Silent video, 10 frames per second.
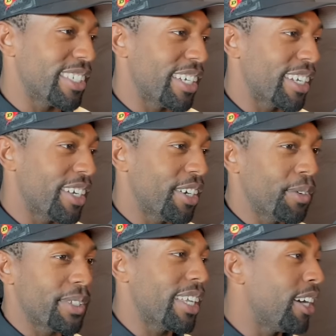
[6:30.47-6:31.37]
like,
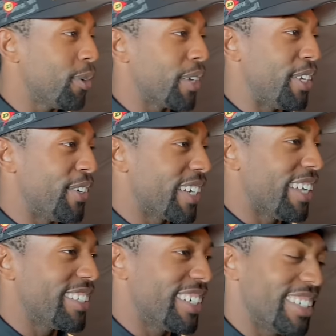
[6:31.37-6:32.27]
what the hell were you doing out there?